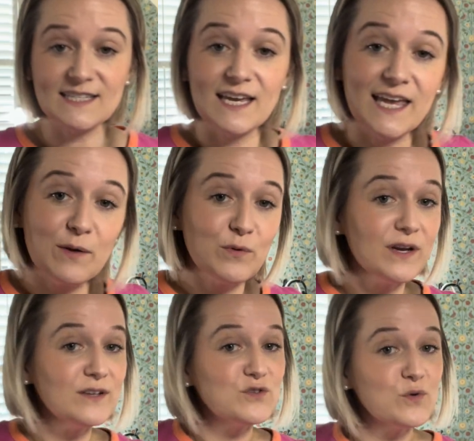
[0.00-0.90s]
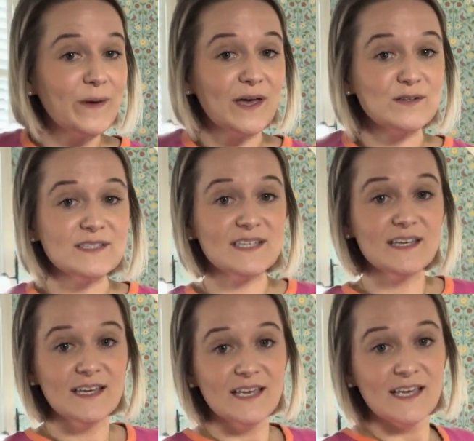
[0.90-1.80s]
I am wearing a tool belt.
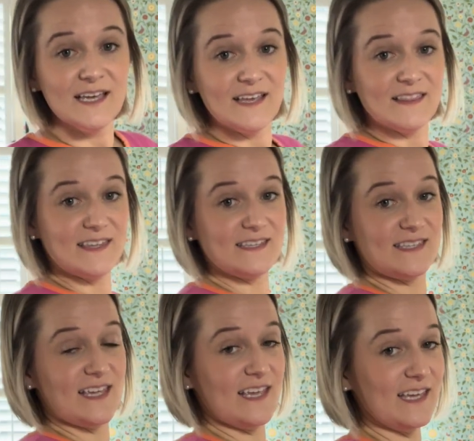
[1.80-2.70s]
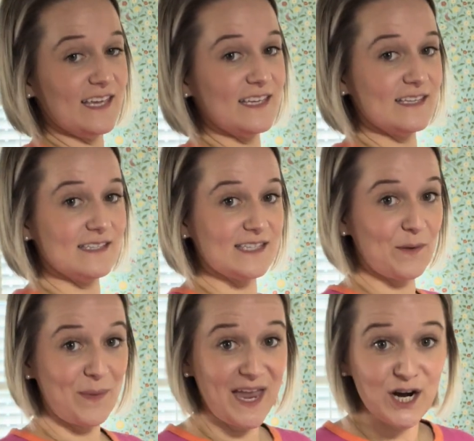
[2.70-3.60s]
This thing is
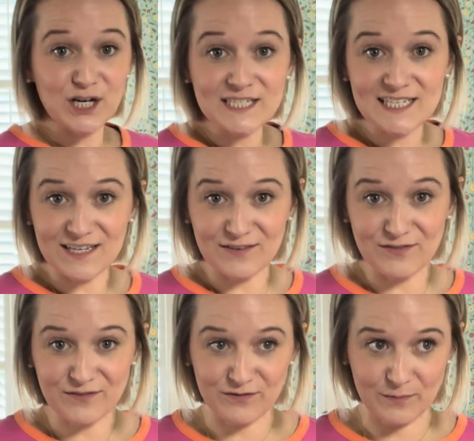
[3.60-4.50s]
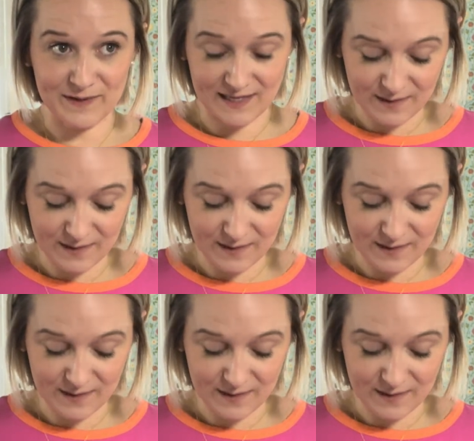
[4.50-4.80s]
imperative for me